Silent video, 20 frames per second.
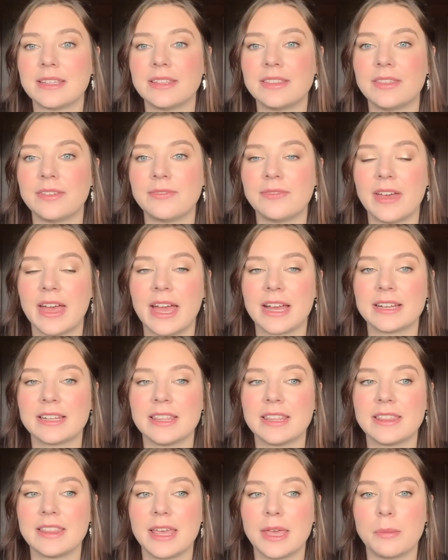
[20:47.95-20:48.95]
the fact
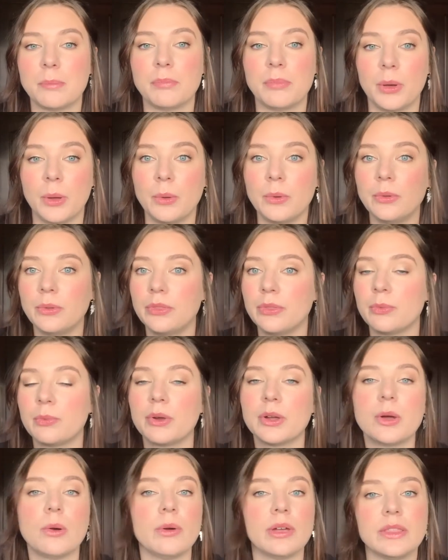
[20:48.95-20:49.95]
that they both were
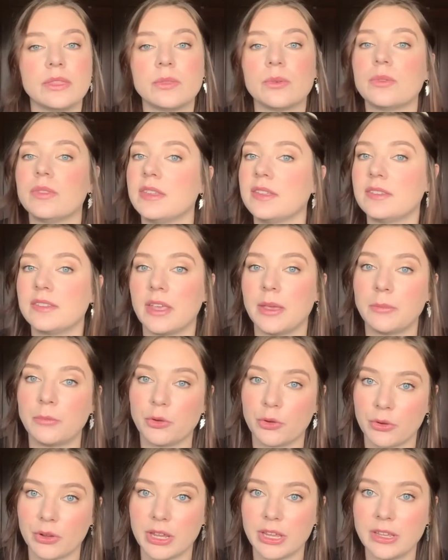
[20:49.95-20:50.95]
going through the same
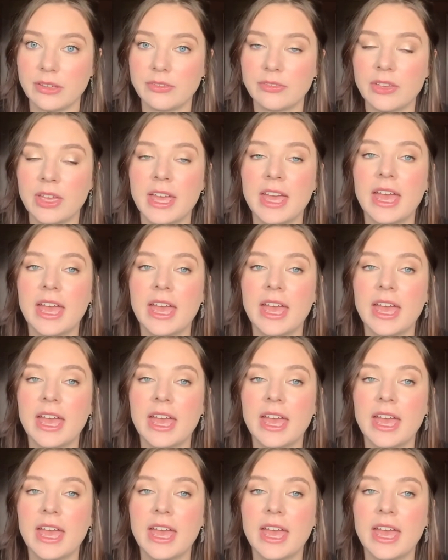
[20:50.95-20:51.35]
grief